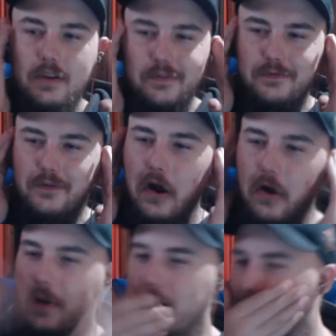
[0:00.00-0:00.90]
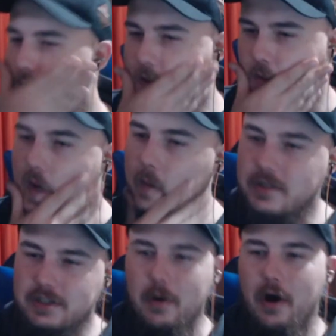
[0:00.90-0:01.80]
Far-right
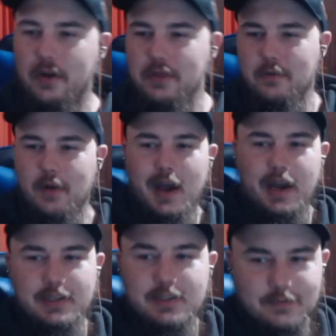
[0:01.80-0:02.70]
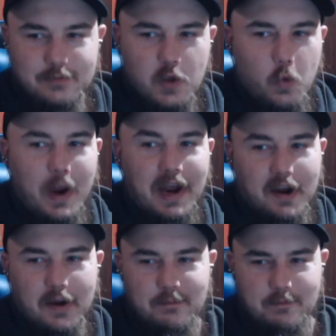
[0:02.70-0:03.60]
extremism on the rise.
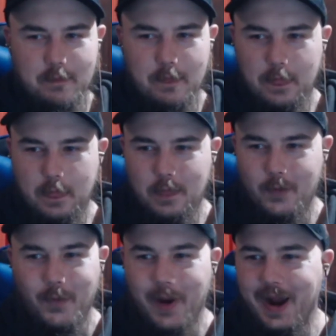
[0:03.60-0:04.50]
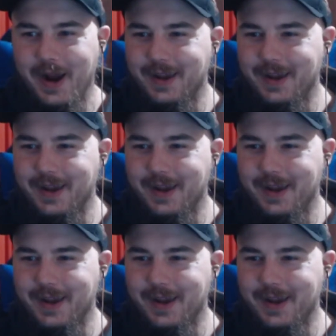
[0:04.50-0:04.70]
Where? Where?